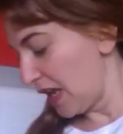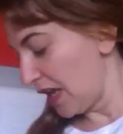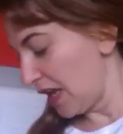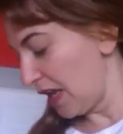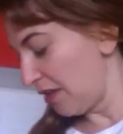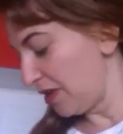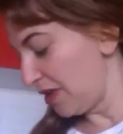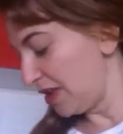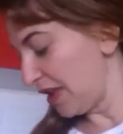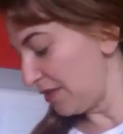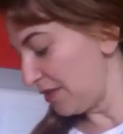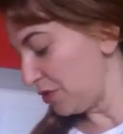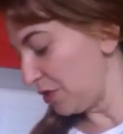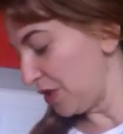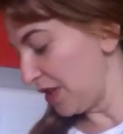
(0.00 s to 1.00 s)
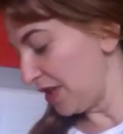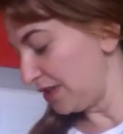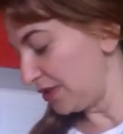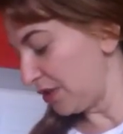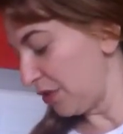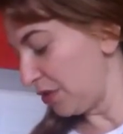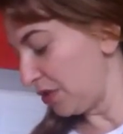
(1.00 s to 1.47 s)
every time you eat
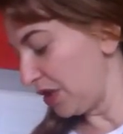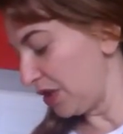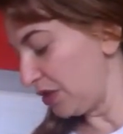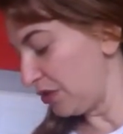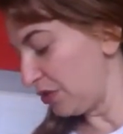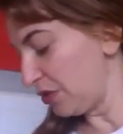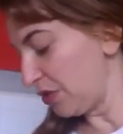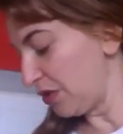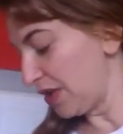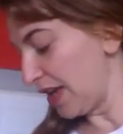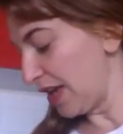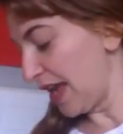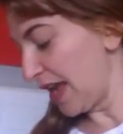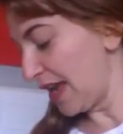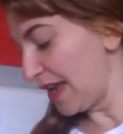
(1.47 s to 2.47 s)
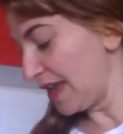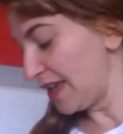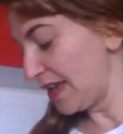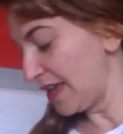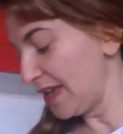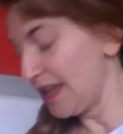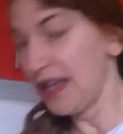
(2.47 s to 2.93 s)
something you don't like
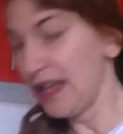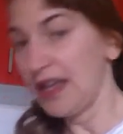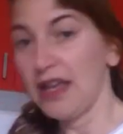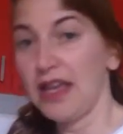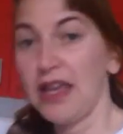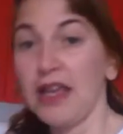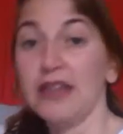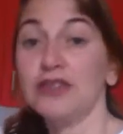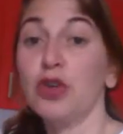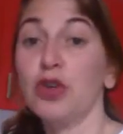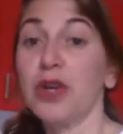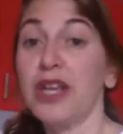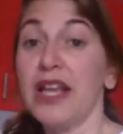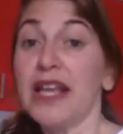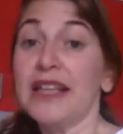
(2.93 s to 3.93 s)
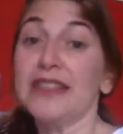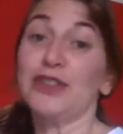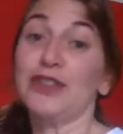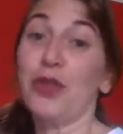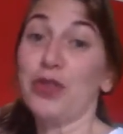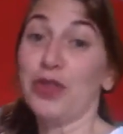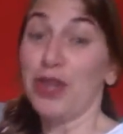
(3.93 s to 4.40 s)
uh, sorry
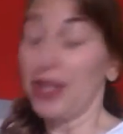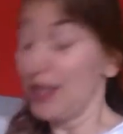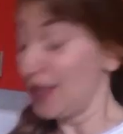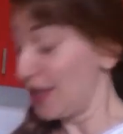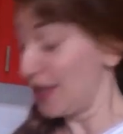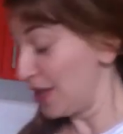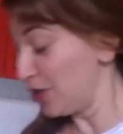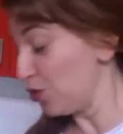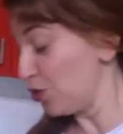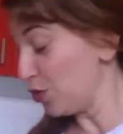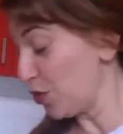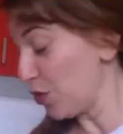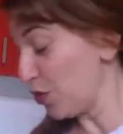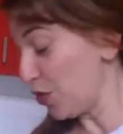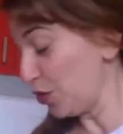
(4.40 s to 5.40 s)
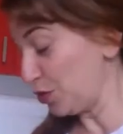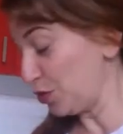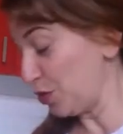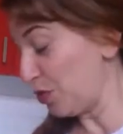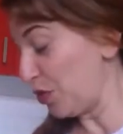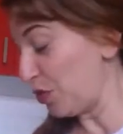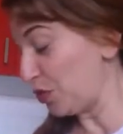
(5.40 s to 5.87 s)
something you're not
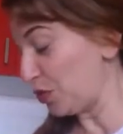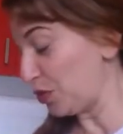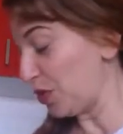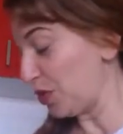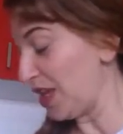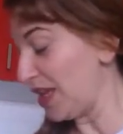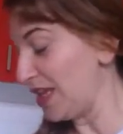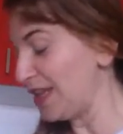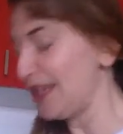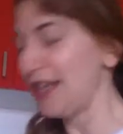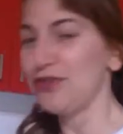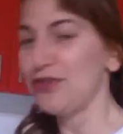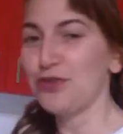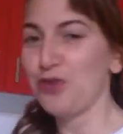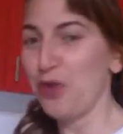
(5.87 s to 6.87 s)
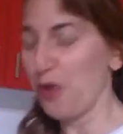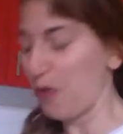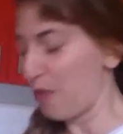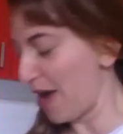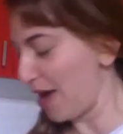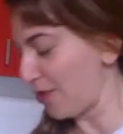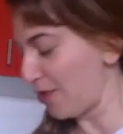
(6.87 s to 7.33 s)
supposed to eat then you
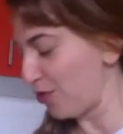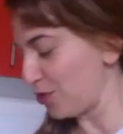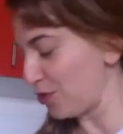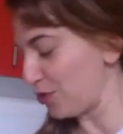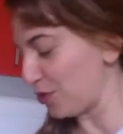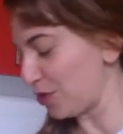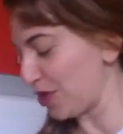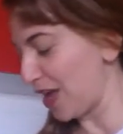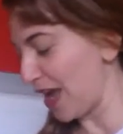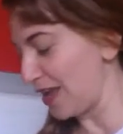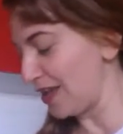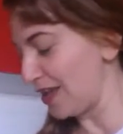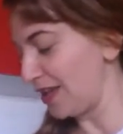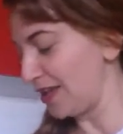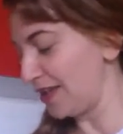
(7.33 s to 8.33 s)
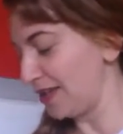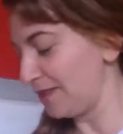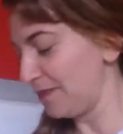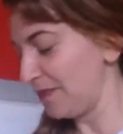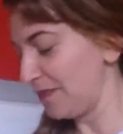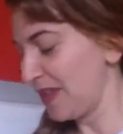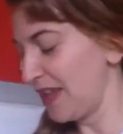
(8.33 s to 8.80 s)
go back on your diet
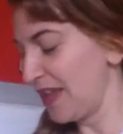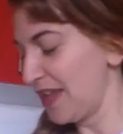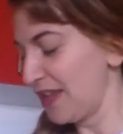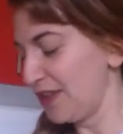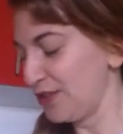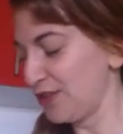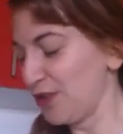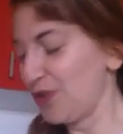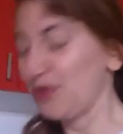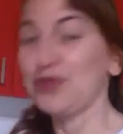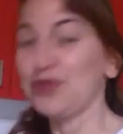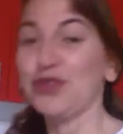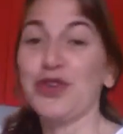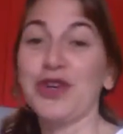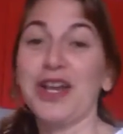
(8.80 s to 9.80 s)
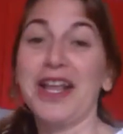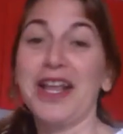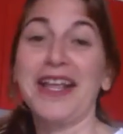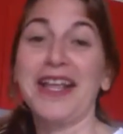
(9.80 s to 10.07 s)
so sorry